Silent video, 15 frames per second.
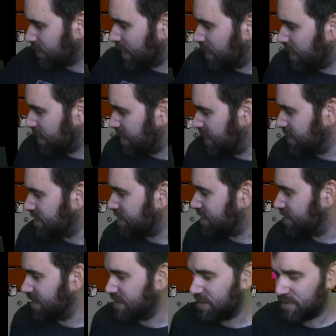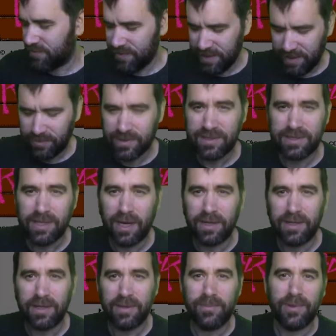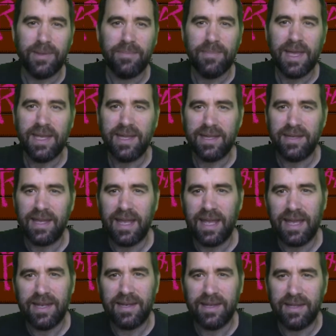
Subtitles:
think this trend was started with Megadan